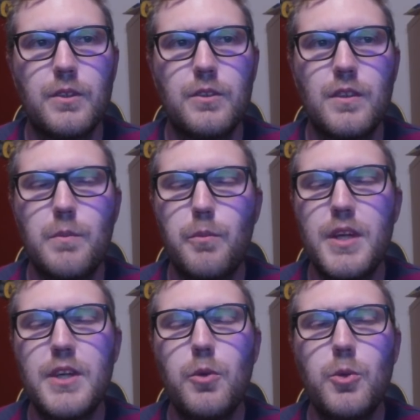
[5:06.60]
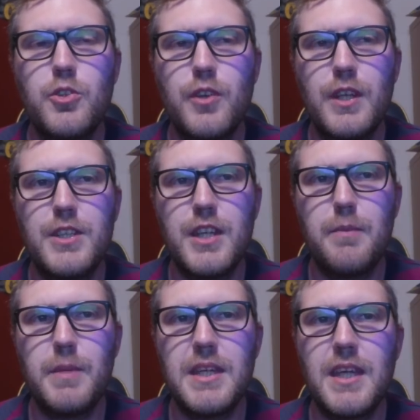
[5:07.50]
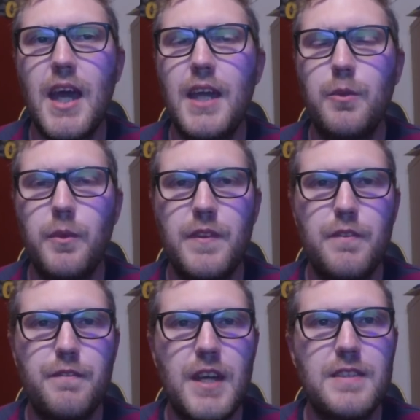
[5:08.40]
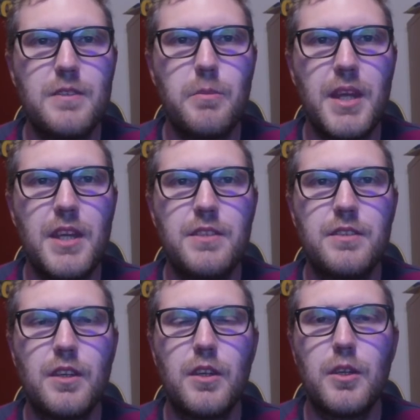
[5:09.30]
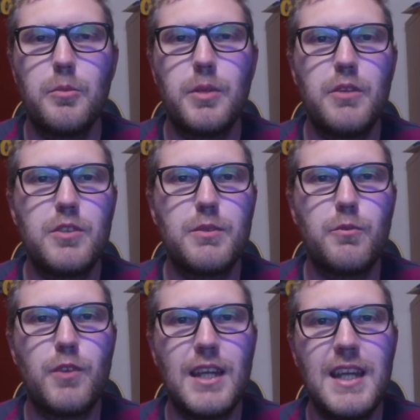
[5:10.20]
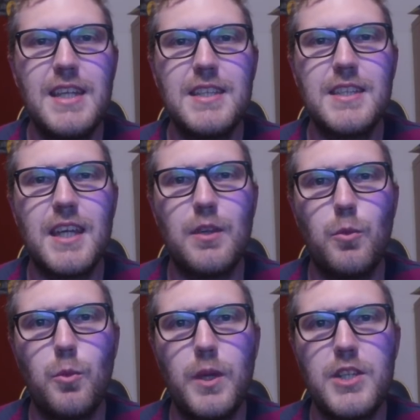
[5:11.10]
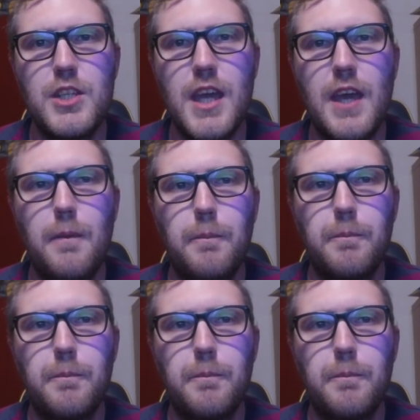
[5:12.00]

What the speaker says: So the prequel trilogy began with The Phantom Menace, but it was released in which year?